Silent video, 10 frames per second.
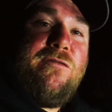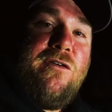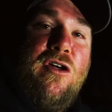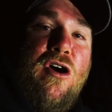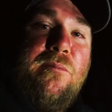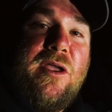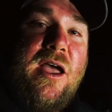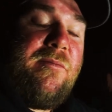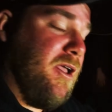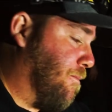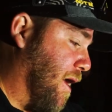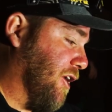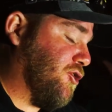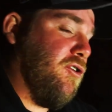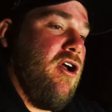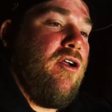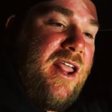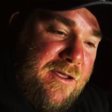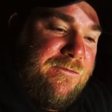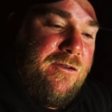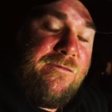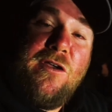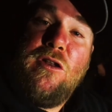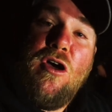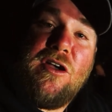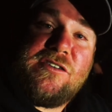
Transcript: feel like becoming a Patreon, if you feel like